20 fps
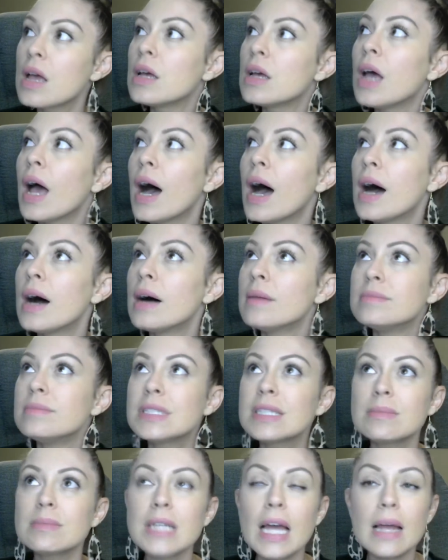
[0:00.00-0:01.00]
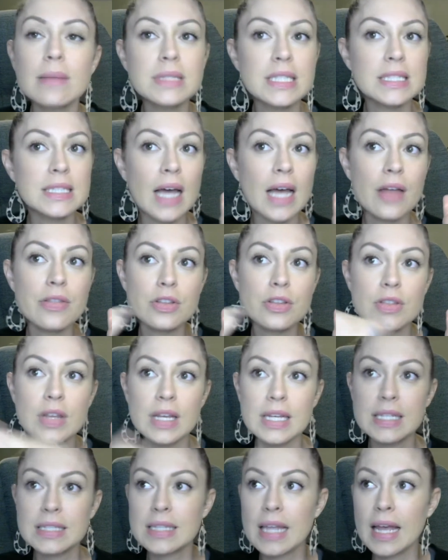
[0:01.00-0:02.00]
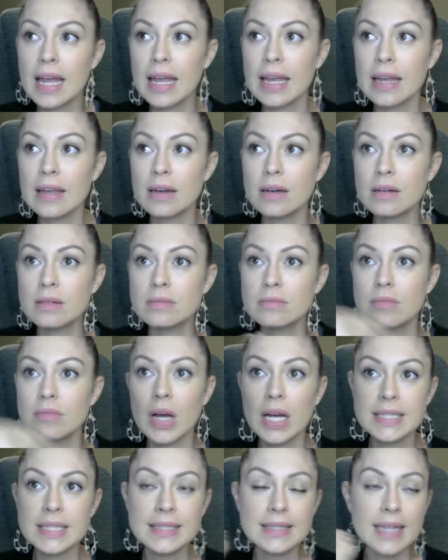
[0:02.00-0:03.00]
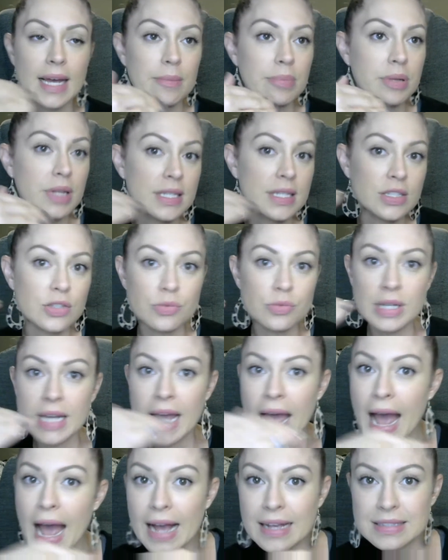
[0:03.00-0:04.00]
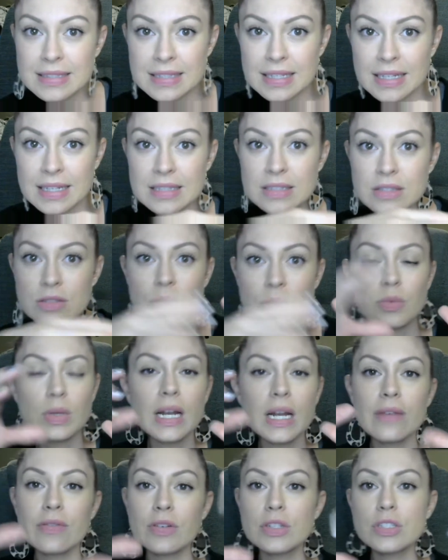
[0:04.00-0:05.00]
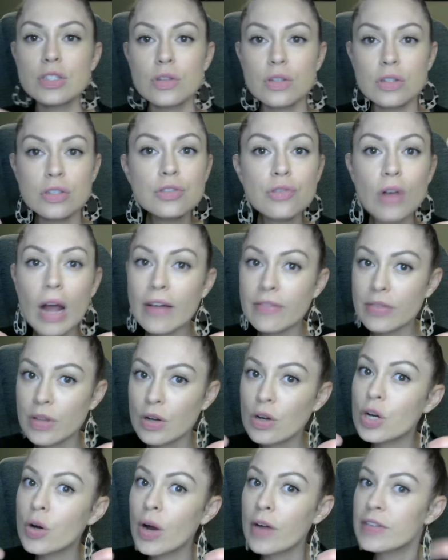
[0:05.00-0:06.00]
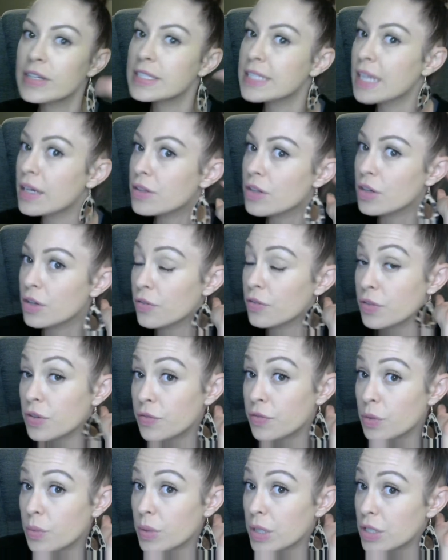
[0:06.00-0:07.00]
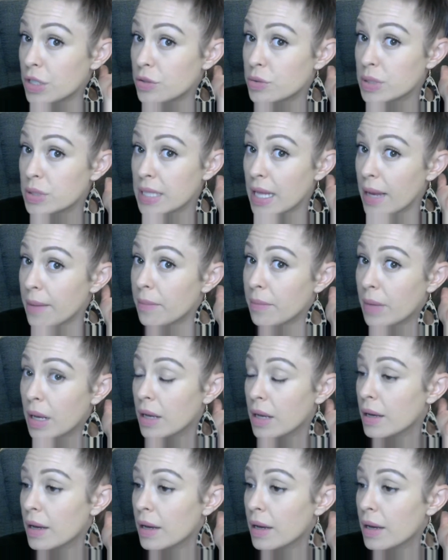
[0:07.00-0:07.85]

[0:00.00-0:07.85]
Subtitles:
Sometimes it's other things like a set plus 3 accents or whatever. So there are graphics out there if you want to use them.